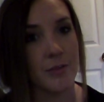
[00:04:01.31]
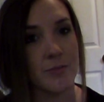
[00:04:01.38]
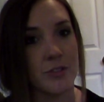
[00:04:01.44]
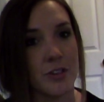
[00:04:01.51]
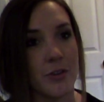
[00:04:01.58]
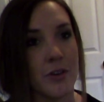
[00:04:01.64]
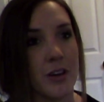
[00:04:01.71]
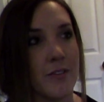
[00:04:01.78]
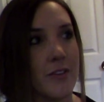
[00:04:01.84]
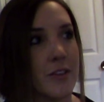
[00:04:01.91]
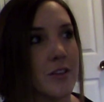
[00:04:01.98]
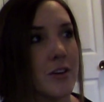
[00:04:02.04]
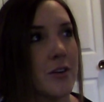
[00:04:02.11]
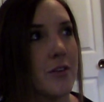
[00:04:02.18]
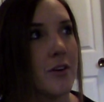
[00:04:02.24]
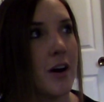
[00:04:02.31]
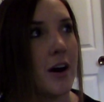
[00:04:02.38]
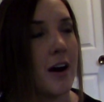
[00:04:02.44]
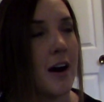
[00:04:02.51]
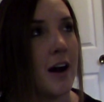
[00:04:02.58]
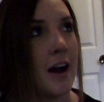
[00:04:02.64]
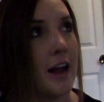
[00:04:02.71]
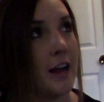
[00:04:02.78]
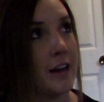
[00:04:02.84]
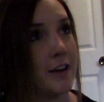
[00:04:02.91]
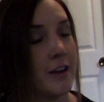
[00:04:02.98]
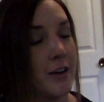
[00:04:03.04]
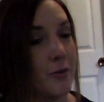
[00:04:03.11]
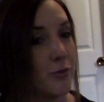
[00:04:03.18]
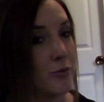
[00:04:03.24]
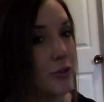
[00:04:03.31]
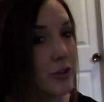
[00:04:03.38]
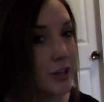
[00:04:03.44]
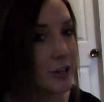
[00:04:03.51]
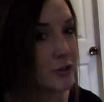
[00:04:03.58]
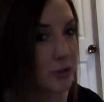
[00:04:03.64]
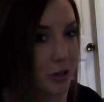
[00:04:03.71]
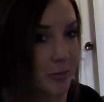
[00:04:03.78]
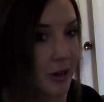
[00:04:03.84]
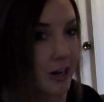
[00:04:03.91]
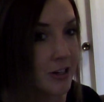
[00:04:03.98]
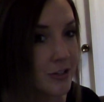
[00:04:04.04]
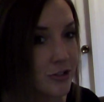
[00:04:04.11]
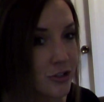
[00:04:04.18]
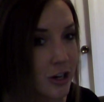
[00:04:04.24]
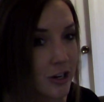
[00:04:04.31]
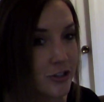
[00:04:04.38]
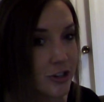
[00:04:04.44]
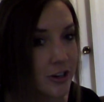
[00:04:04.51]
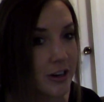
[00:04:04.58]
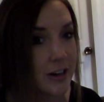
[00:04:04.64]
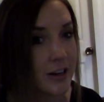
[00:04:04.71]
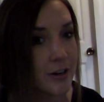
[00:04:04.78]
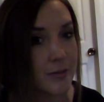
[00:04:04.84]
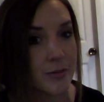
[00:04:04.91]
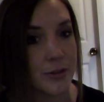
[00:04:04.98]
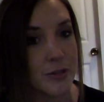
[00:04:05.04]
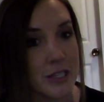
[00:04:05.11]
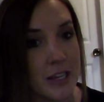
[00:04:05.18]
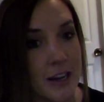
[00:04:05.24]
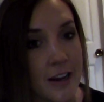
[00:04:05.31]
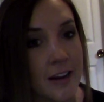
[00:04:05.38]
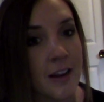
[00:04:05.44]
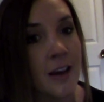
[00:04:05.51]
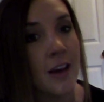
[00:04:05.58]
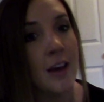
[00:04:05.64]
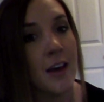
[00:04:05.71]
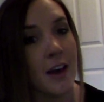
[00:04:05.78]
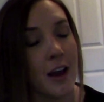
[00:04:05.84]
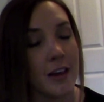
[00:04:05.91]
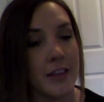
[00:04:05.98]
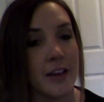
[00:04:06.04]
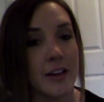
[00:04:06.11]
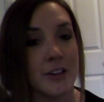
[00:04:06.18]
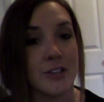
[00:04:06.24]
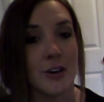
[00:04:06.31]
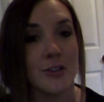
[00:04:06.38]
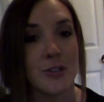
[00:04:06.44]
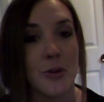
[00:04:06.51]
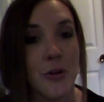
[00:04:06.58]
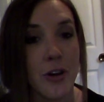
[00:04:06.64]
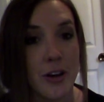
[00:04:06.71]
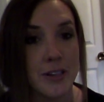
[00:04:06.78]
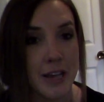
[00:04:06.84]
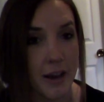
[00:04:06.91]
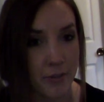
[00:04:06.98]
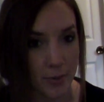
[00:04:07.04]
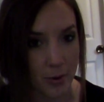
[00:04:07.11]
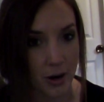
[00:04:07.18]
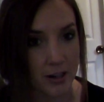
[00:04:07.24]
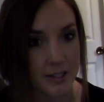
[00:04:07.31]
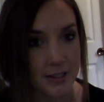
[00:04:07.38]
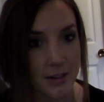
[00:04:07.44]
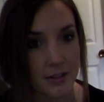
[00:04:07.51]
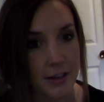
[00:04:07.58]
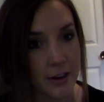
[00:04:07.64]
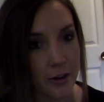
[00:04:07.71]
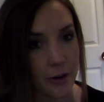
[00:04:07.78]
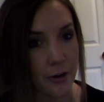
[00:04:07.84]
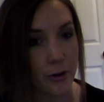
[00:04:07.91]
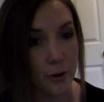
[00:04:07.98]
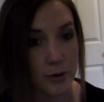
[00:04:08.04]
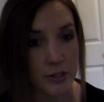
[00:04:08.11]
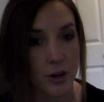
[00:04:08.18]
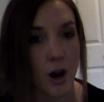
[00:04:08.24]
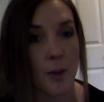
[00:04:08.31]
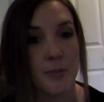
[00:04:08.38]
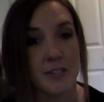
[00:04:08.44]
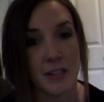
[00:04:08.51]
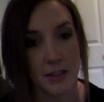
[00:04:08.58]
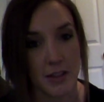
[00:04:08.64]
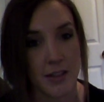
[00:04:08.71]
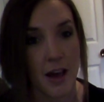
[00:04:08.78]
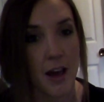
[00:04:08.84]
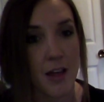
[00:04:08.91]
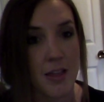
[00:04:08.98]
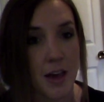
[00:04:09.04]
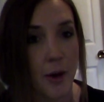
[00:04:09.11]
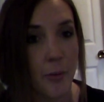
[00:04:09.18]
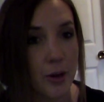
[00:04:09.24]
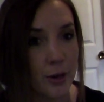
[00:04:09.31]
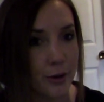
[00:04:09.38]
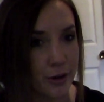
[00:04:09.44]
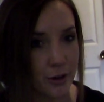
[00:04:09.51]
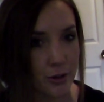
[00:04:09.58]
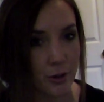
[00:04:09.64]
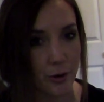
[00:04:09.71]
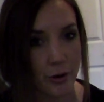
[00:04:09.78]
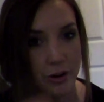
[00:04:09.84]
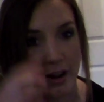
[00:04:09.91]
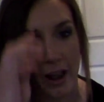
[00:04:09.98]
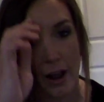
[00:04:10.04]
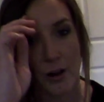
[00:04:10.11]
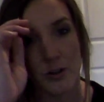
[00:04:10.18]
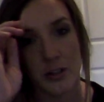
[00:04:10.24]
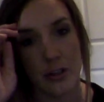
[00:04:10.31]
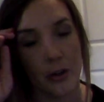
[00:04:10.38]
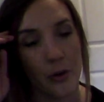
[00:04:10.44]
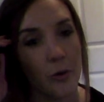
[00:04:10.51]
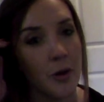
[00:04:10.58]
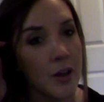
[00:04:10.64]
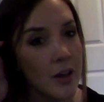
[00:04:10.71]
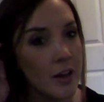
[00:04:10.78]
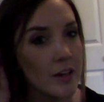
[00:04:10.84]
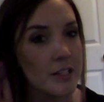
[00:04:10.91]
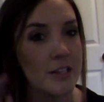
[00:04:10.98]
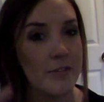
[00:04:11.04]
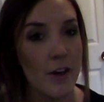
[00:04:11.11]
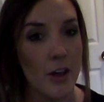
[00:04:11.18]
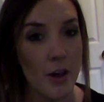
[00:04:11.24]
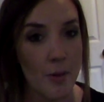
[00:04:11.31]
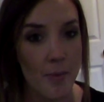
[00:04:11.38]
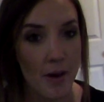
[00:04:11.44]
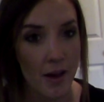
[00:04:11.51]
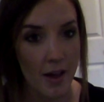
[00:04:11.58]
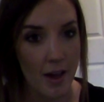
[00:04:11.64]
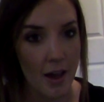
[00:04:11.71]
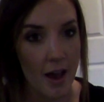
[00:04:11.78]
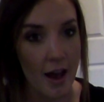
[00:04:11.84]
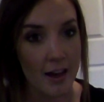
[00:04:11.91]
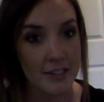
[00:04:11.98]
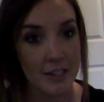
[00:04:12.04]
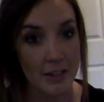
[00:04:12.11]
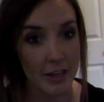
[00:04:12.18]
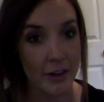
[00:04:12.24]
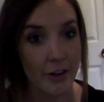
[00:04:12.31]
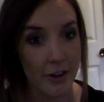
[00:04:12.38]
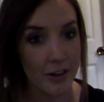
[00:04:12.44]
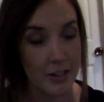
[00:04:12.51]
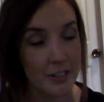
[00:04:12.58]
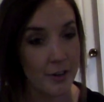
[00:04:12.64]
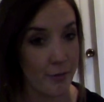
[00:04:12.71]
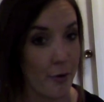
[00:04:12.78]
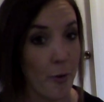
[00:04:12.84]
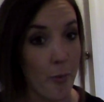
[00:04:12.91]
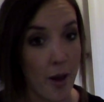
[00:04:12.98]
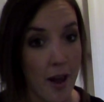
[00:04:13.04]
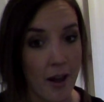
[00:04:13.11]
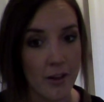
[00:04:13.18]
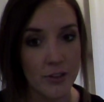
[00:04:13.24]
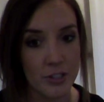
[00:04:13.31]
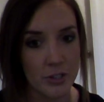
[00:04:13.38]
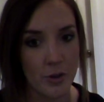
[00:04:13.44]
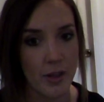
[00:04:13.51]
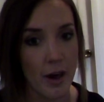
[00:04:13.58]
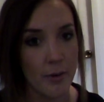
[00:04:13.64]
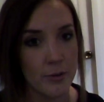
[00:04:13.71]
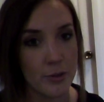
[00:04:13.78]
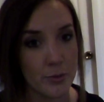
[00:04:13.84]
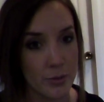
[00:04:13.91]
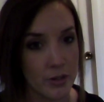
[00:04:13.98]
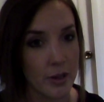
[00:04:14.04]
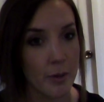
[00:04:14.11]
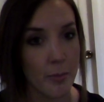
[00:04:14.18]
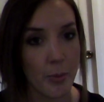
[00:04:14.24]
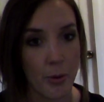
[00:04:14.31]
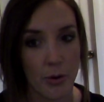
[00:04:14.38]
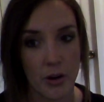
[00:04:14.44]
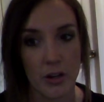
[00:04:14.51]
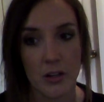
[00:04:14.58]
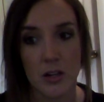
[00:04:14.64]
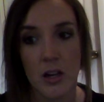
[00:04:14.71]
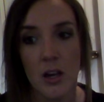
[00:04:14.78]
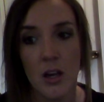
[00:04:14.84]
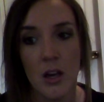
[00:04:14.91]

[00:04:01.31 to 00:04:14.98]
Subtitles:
So even though I really enjoy being structured and in a routine, I think it is also good to have a boss and a leader who is opposite than that. That way you can learn how to develop as a leader in a different way. So that was really important.